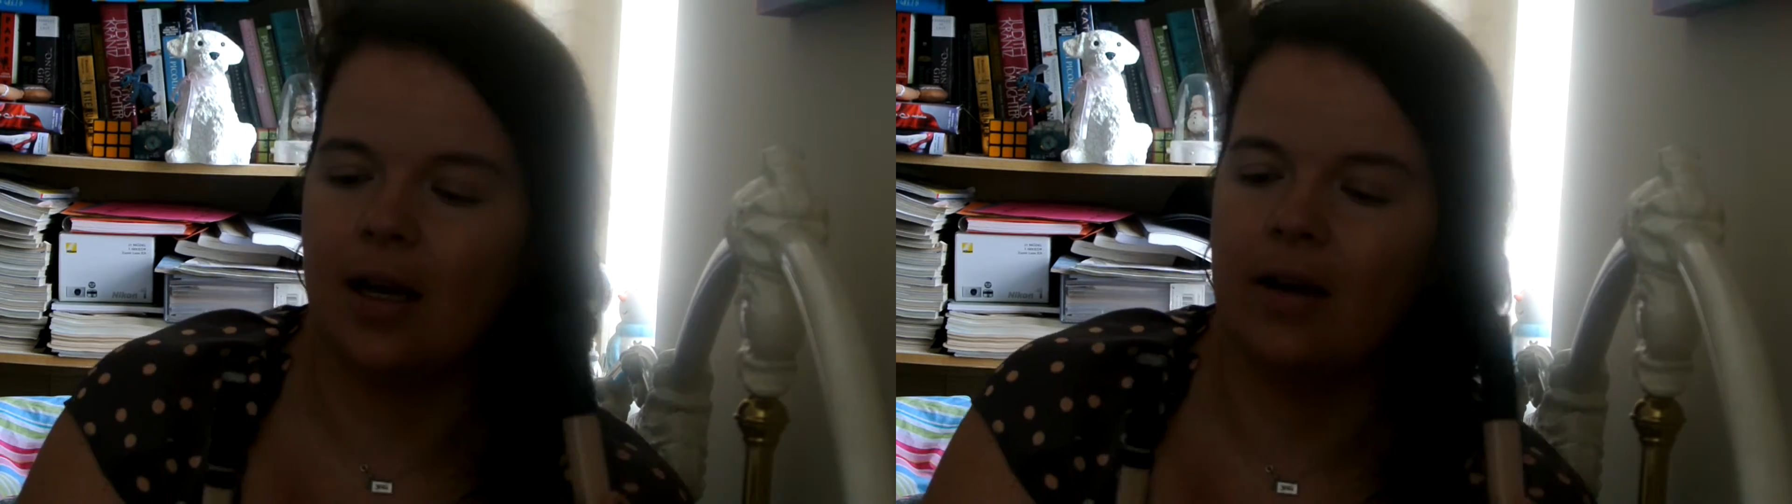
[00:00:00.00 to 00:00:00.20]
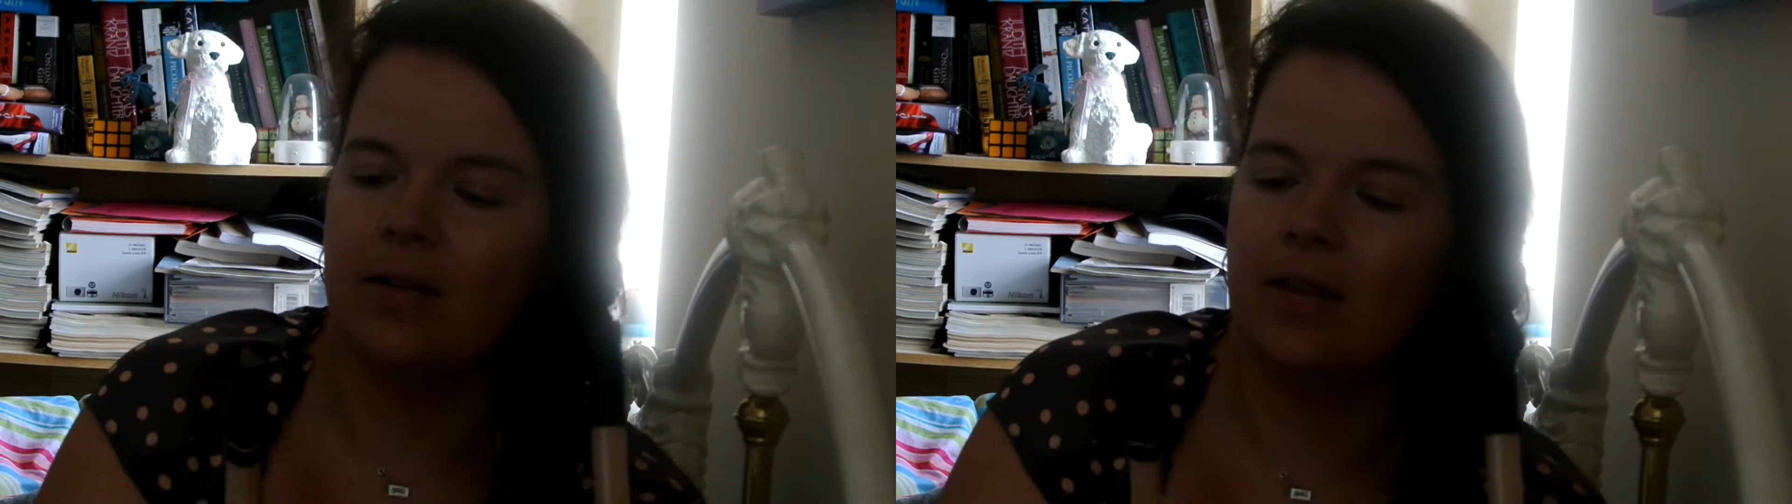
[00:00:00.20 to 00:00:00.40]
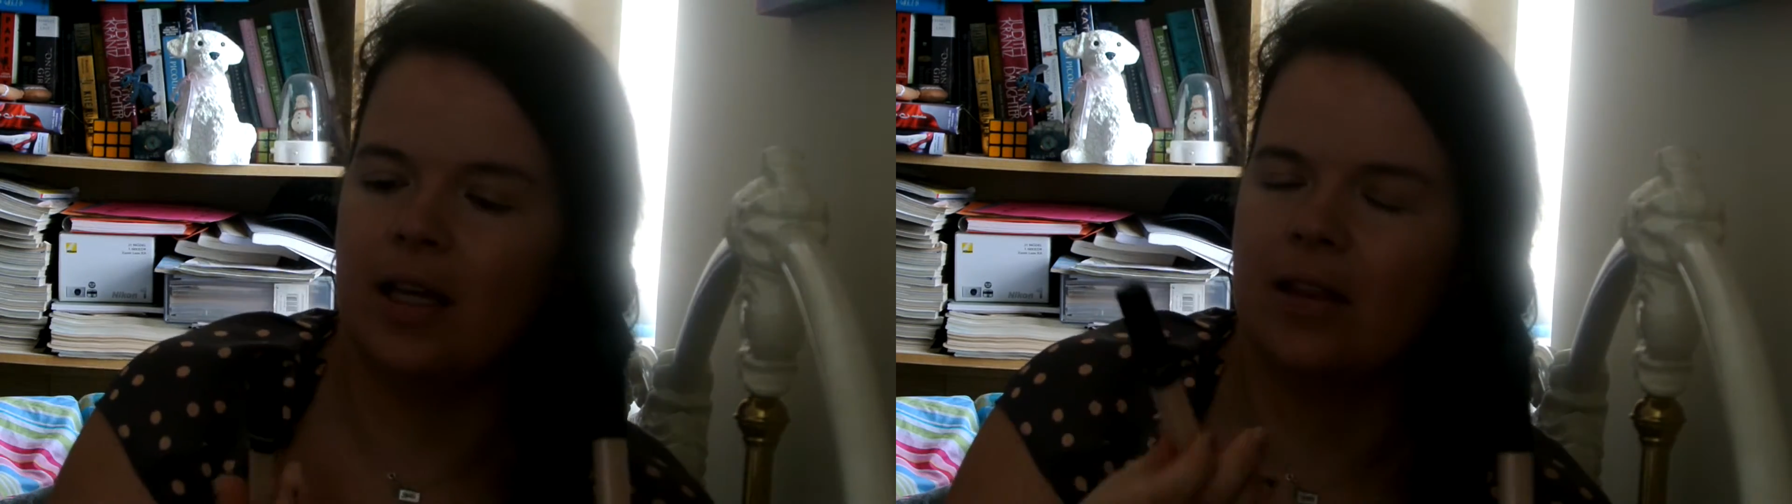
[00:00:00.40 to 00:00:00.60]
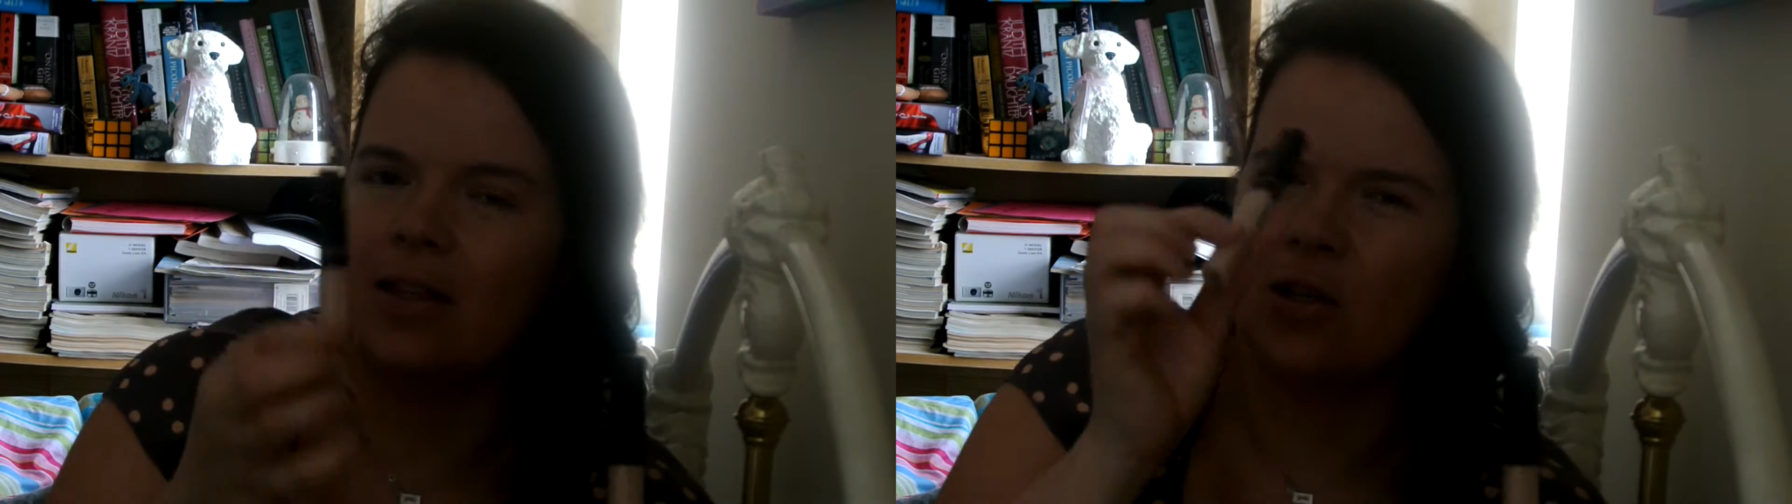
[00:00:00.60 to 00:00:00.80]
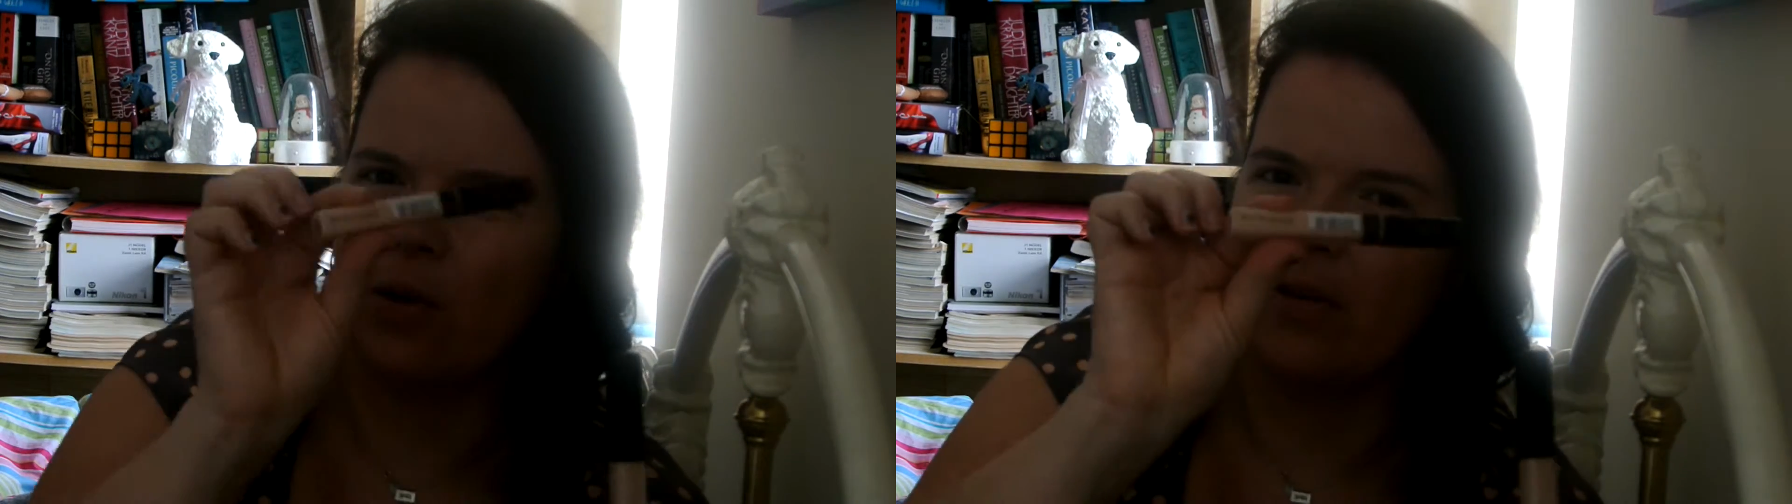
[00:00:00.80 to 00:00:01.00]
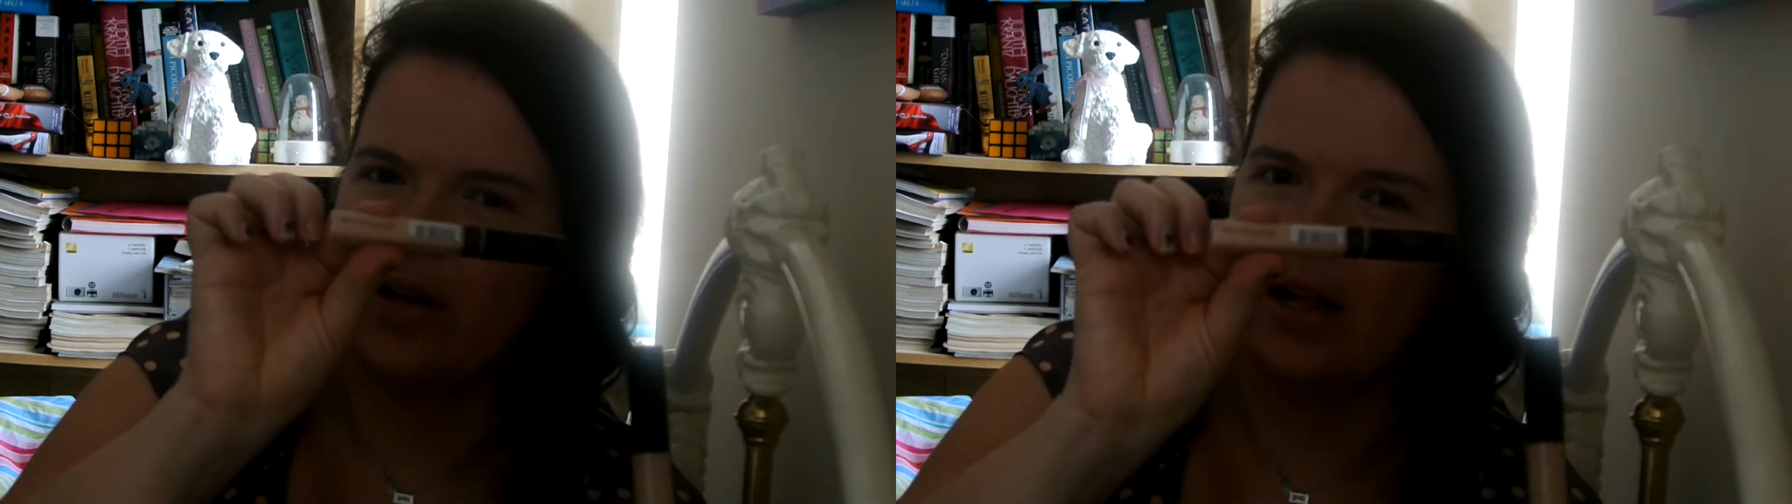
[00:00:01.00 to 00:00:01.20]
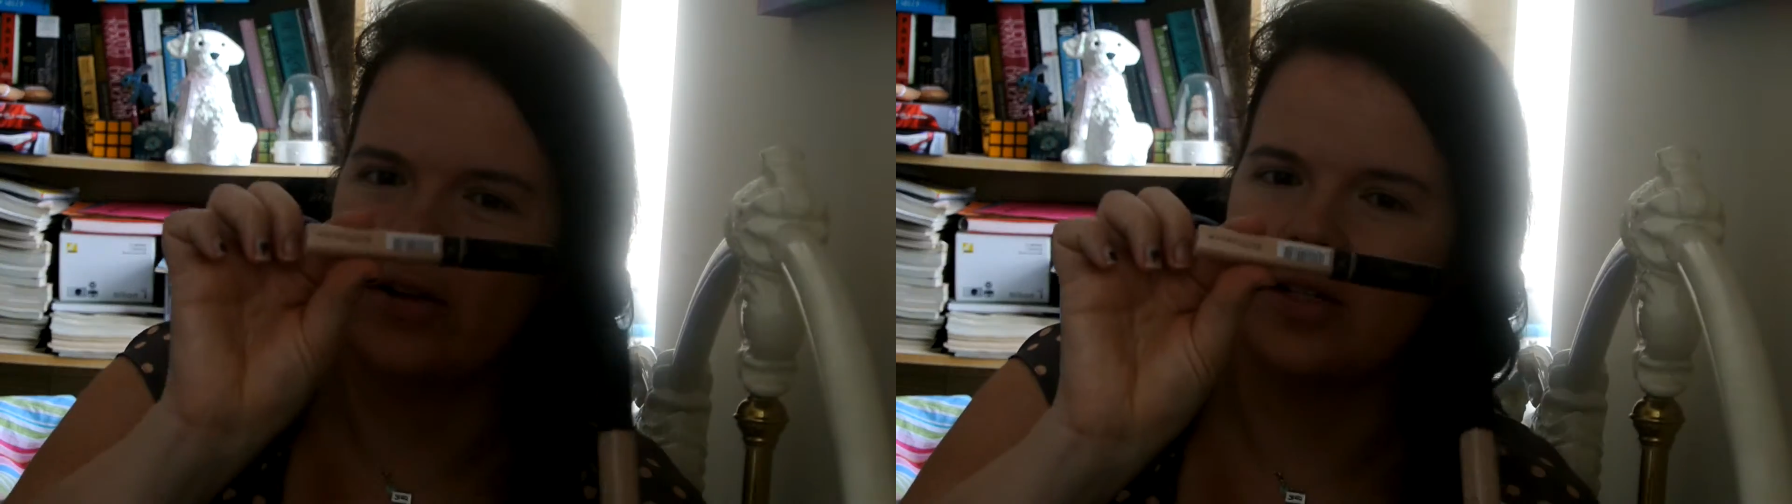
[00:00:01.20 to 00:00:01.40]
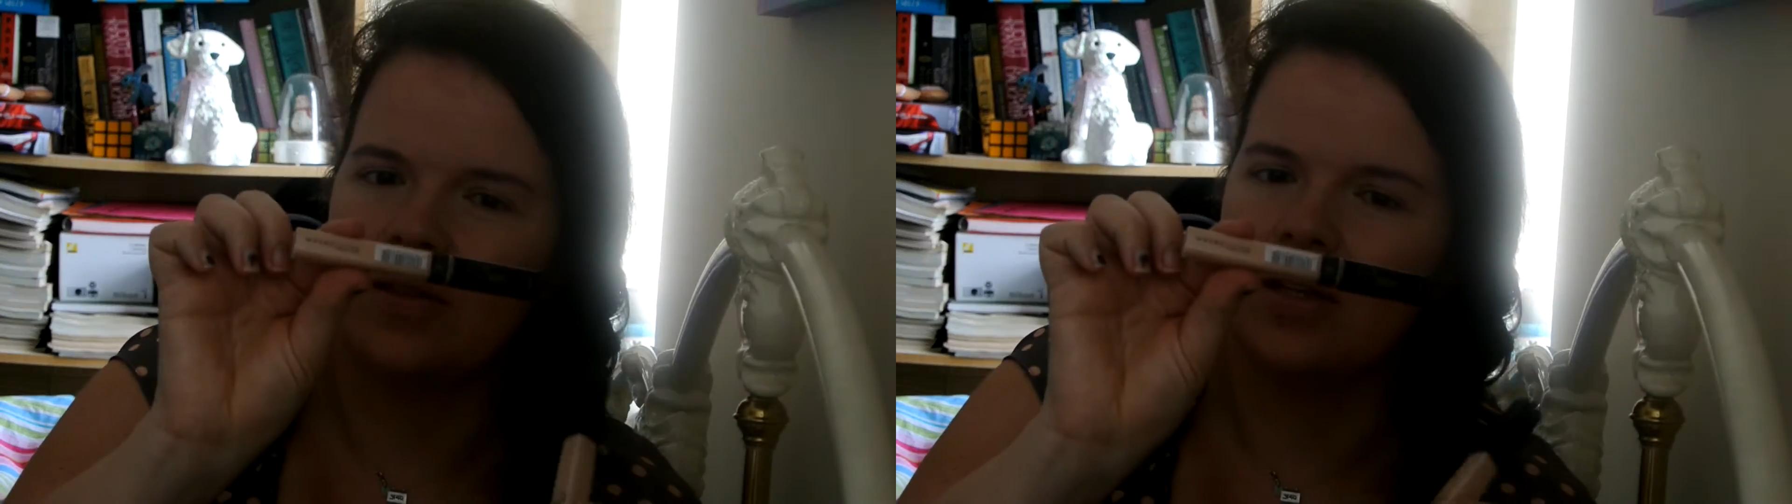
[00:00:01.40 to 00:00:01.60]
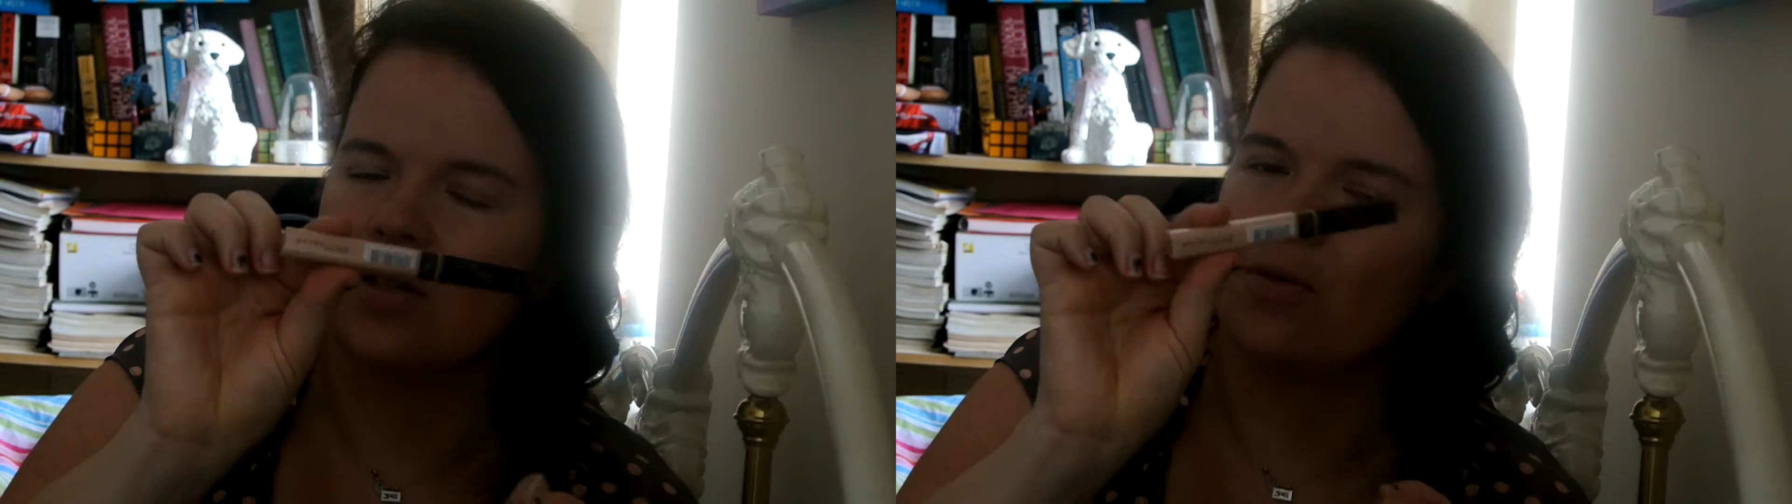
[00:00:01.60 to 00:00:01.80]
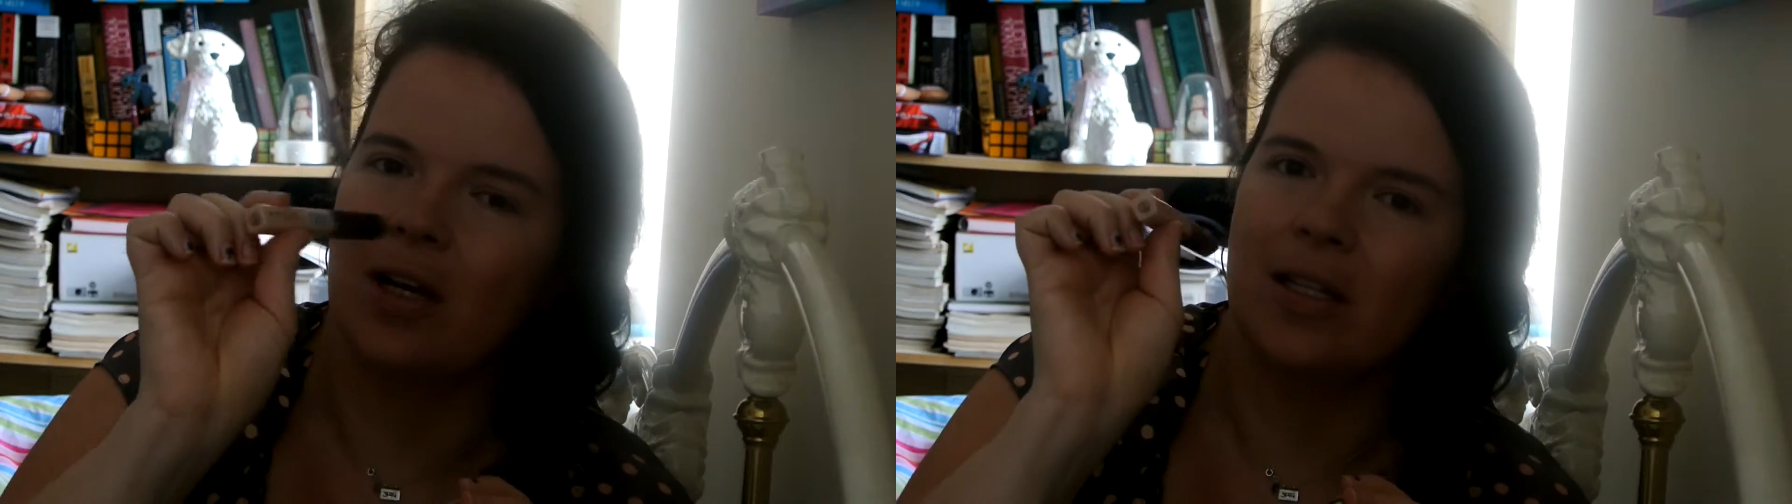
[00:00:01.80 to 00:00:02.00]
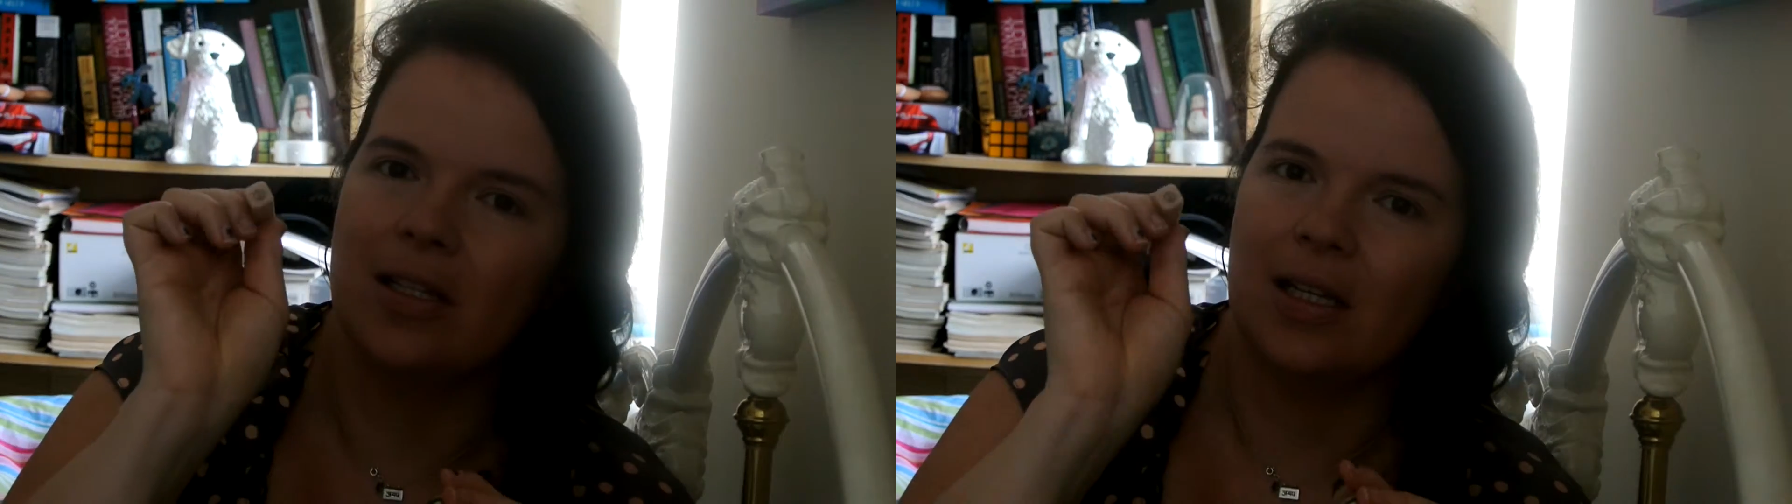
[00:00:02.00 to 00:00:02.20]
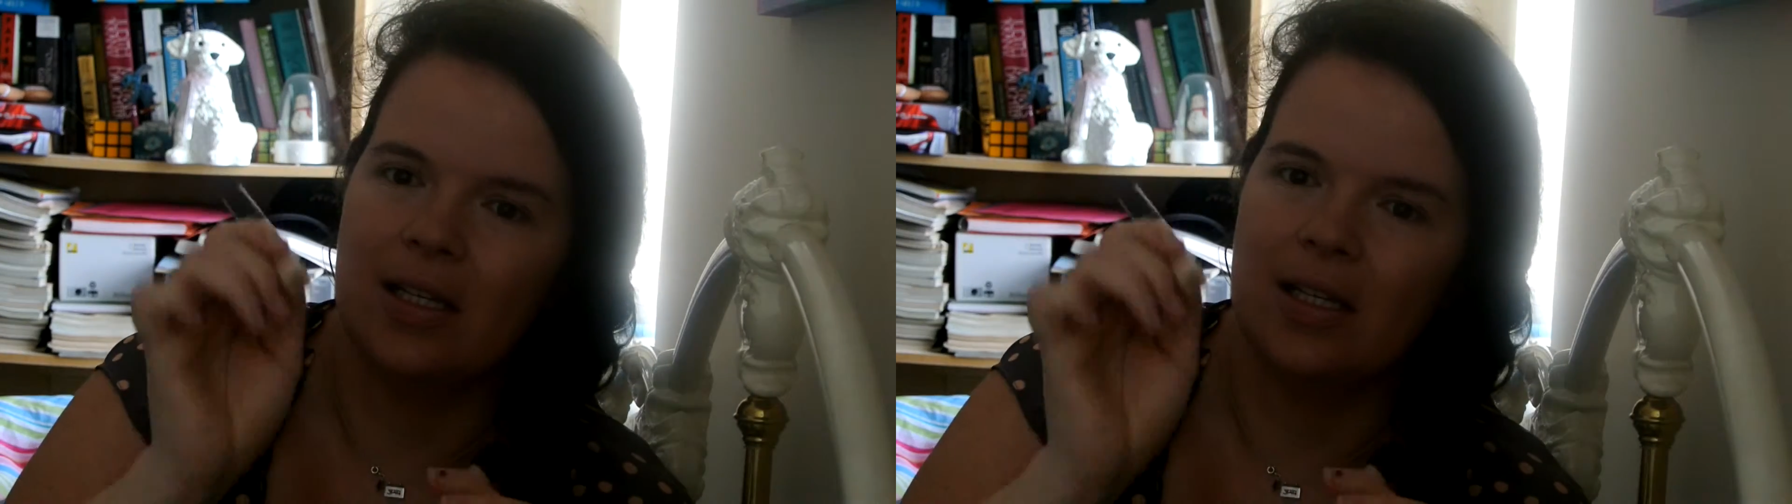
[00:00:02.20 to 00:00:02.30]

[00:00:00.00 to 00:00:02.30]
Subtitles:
I think the $12 that this runs